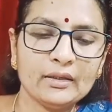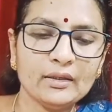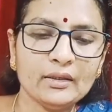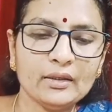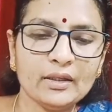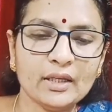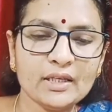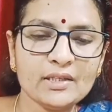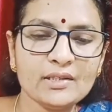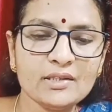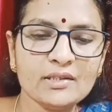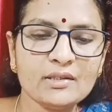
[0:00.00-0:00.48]

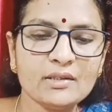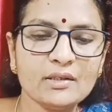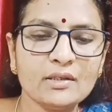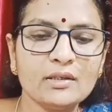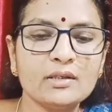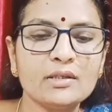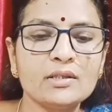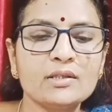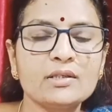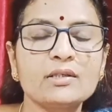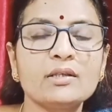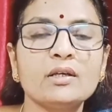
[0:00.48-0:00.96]
And
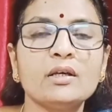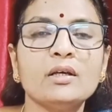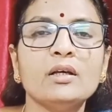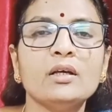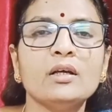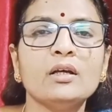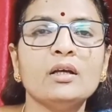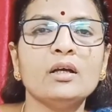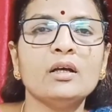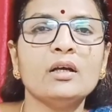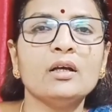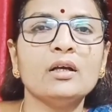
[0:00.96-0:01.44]
next
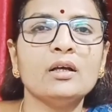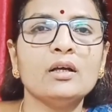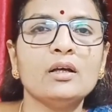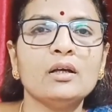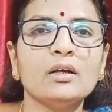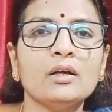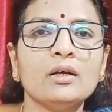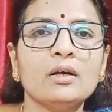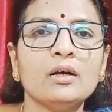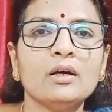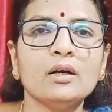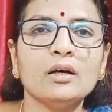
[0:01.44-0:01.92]
is
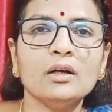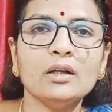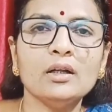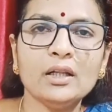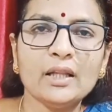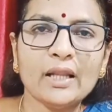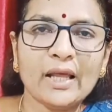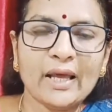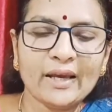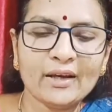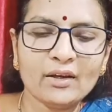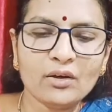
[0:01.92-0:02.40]

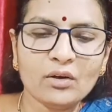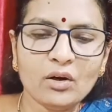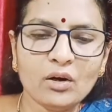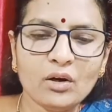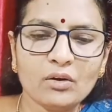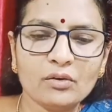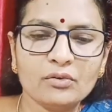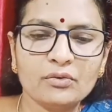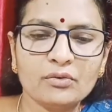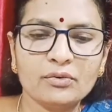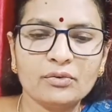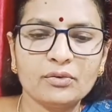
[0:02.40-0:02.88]
a
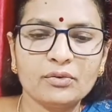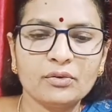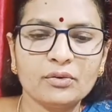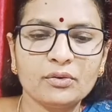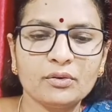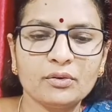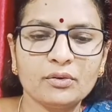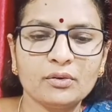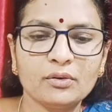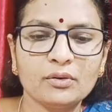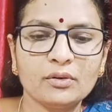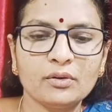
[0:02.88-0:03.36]
lack
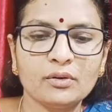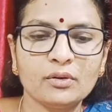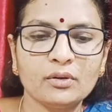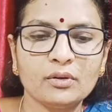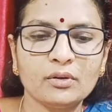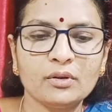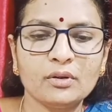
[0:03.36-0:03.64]
of